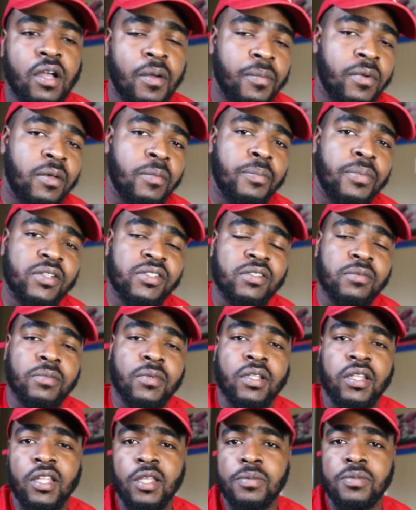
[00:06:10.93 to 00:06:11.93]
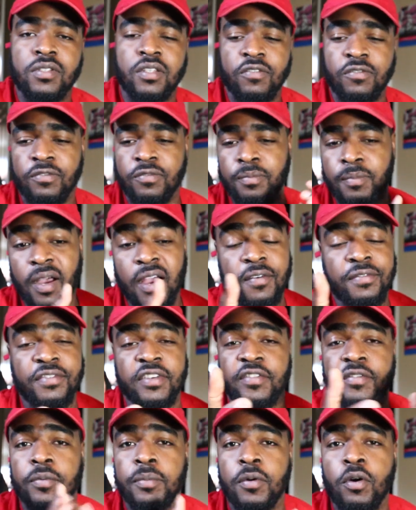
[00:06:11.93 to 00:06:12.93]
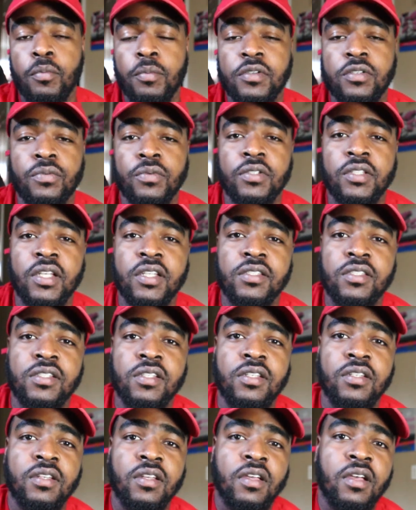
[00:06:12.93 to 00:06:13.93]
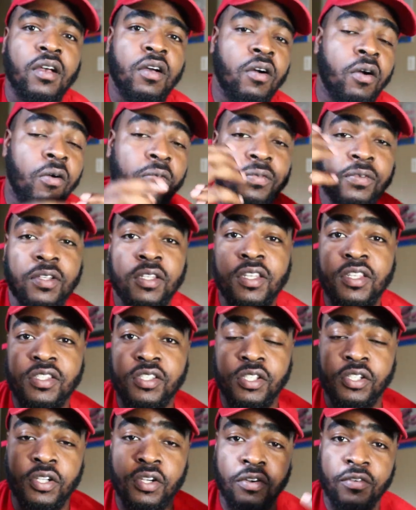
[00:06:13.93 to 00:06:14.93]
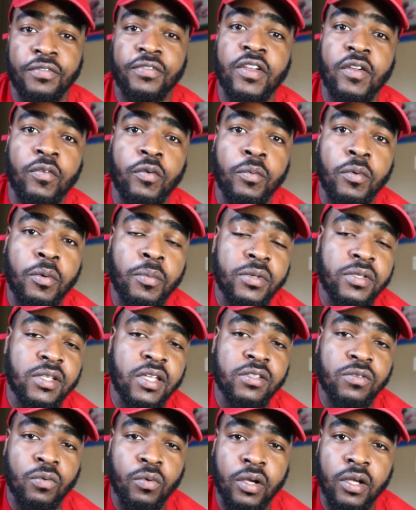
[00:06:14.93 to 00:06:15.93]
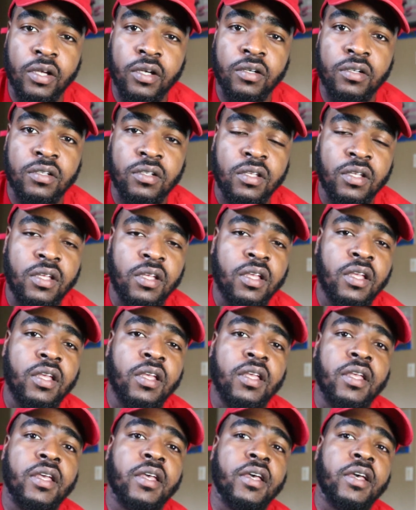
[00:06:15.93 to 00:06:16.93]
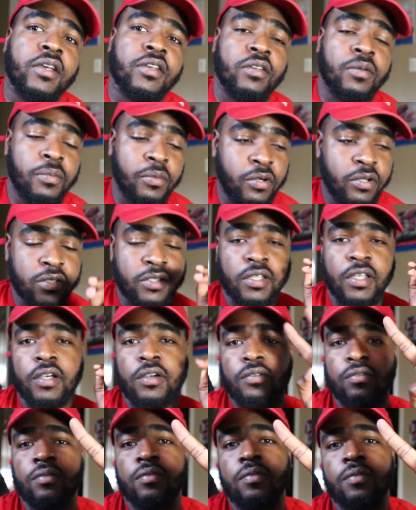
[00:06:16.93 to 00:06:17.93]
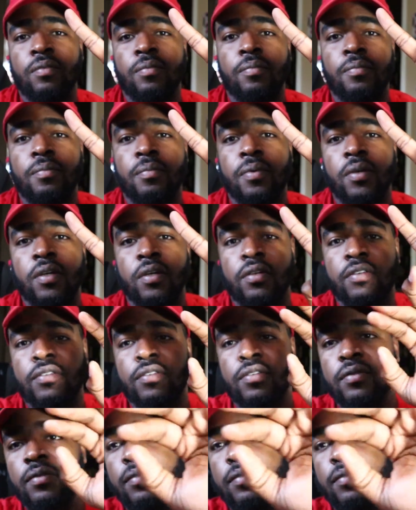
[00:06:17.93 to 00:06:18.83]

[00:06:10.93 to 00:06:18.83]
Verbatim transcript: I'm going to put some clips of my favorite moments with Dusty. Hopefully these are your favorite moments as well. And yeah, your boy's out. Peace.